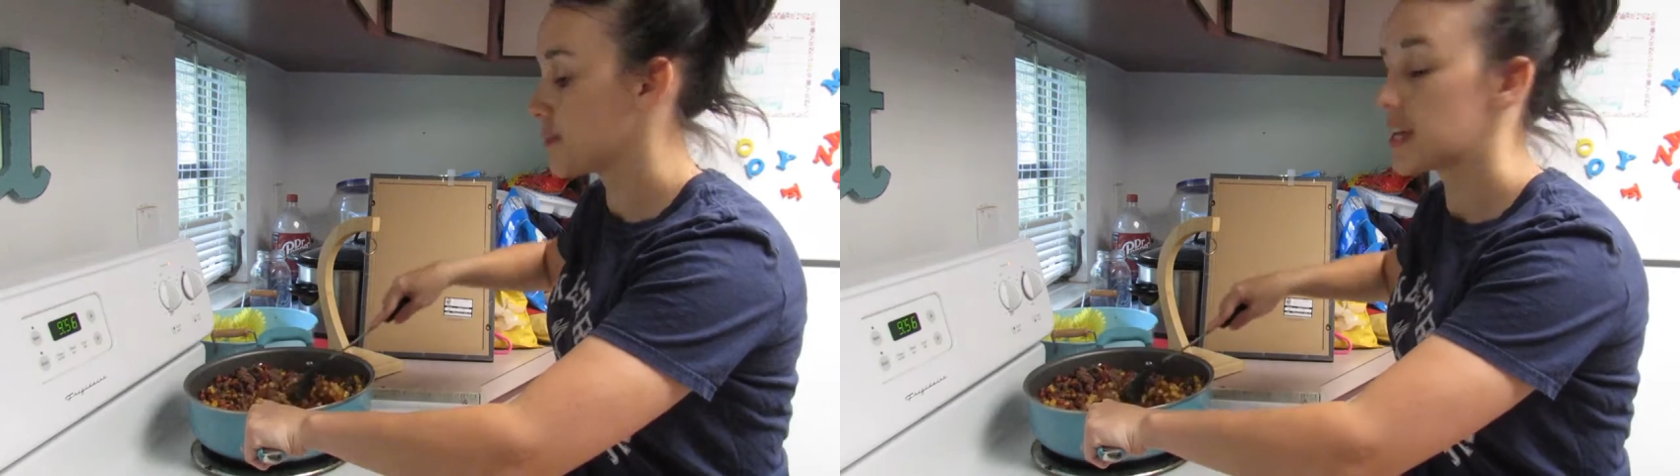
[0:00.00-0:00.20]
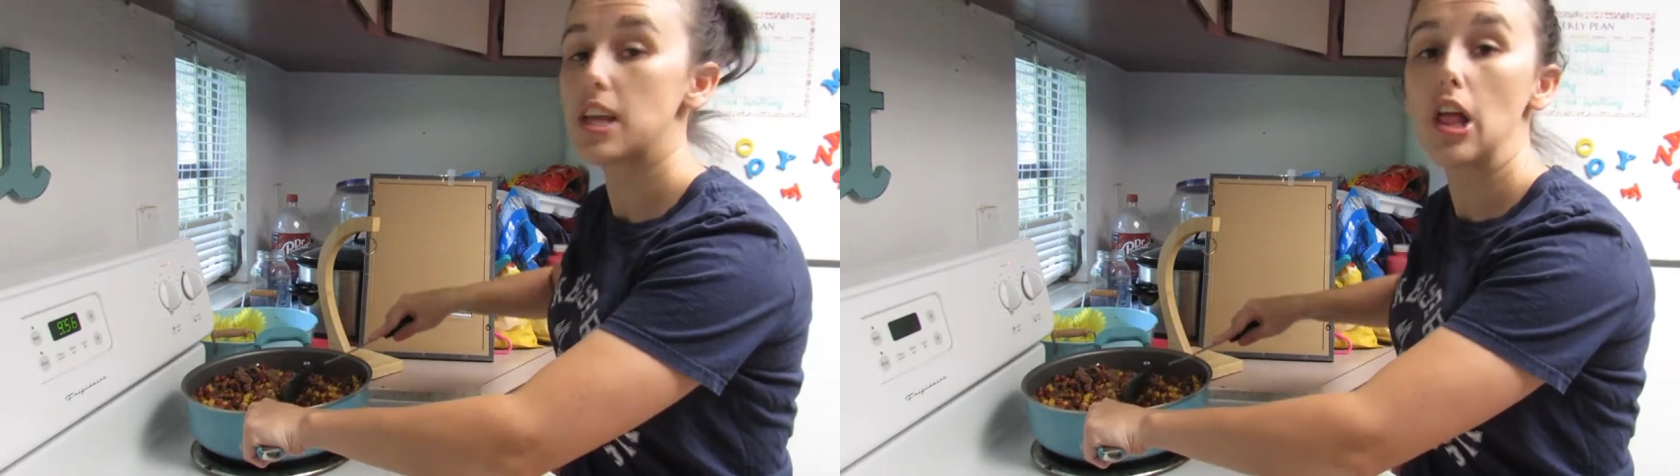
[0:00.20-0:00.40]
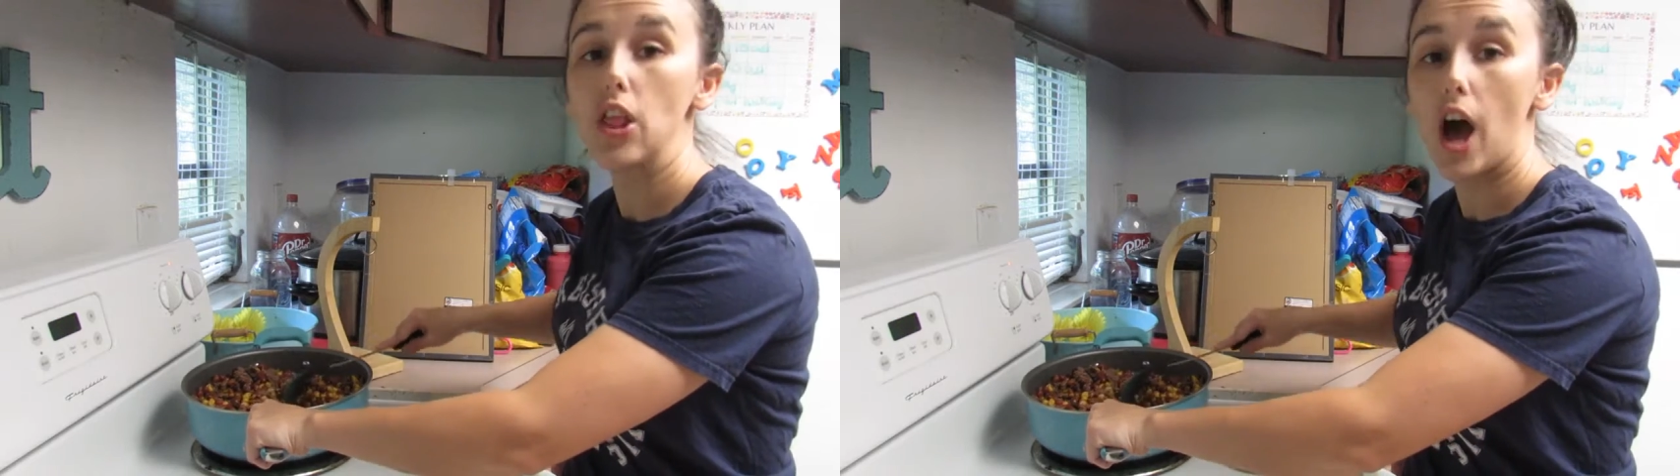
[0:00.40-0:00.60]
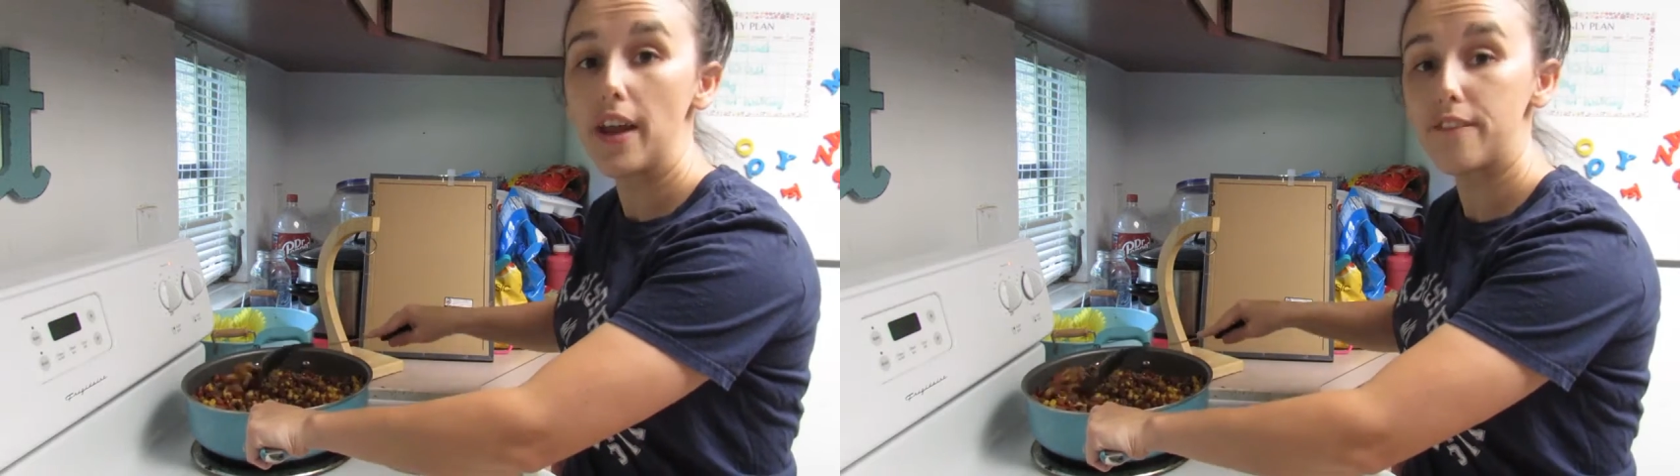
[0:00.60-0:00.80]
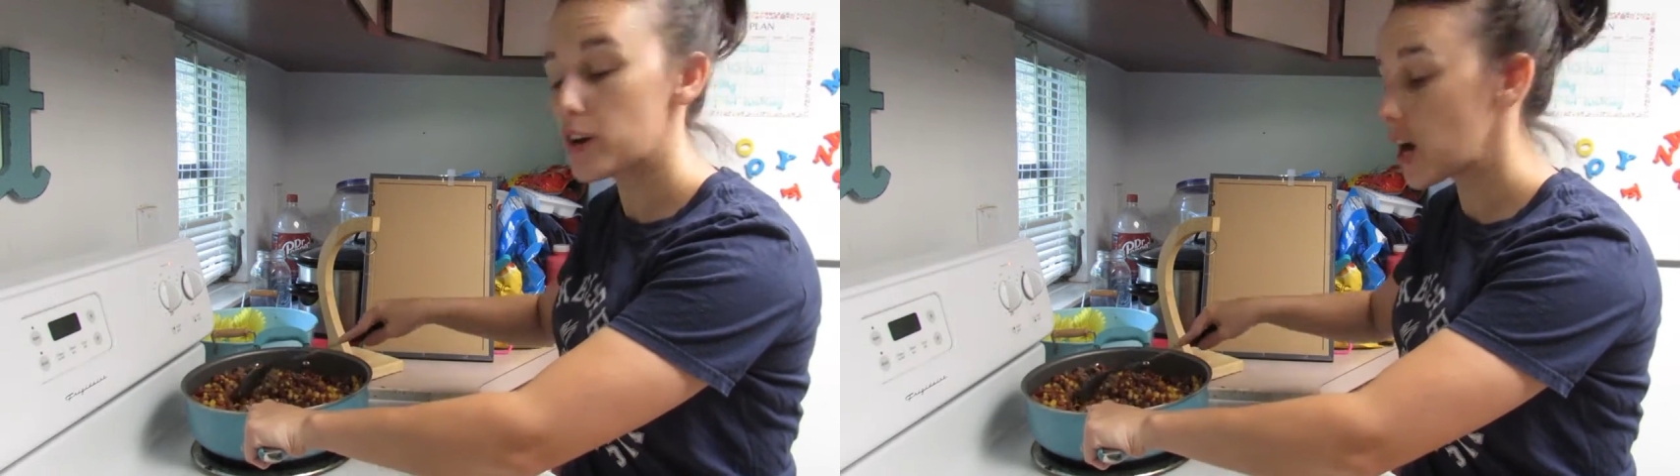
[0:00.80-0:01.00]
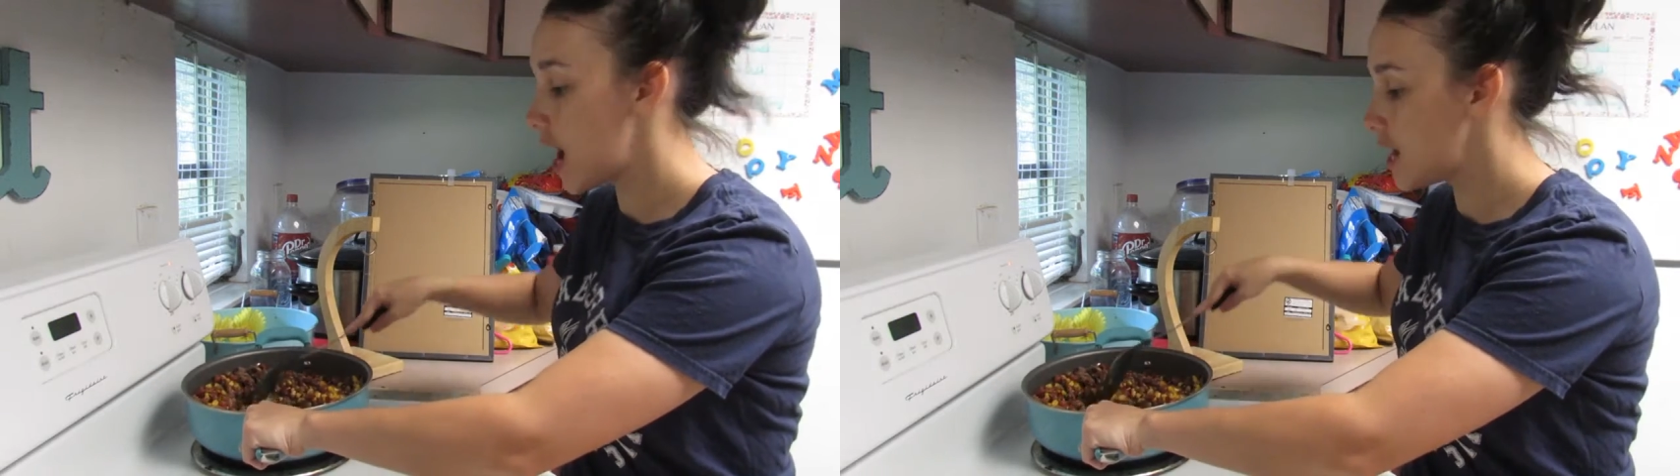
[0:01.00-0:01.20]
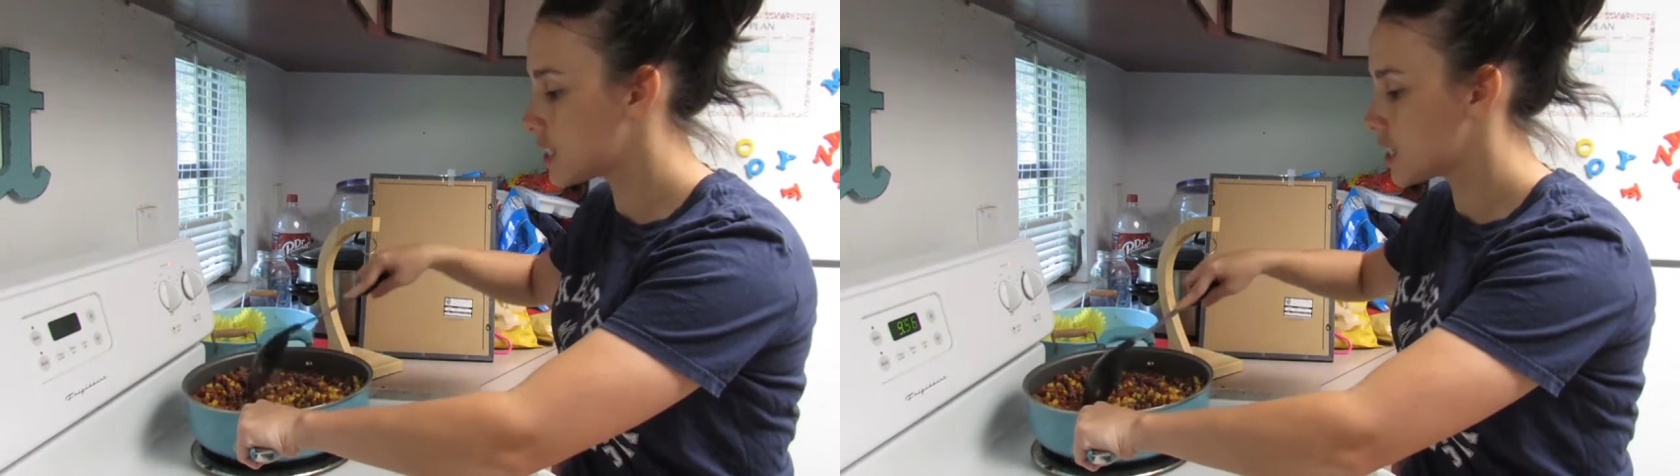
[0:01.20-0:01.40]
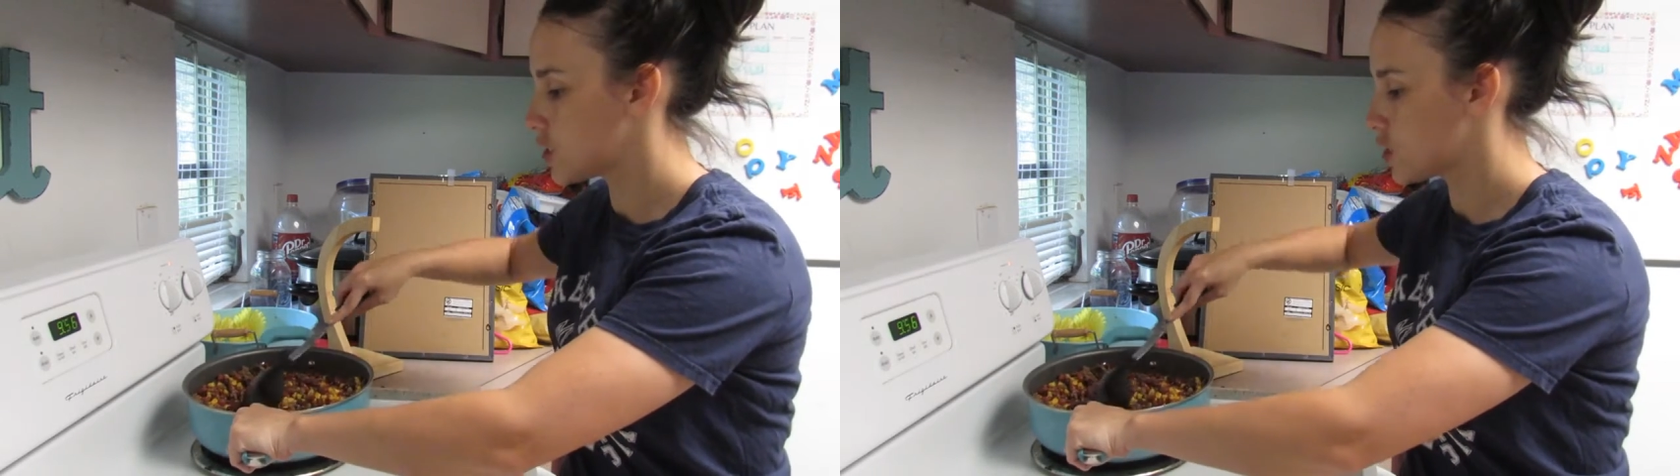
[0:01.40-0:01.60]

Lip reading: makes a lot for us,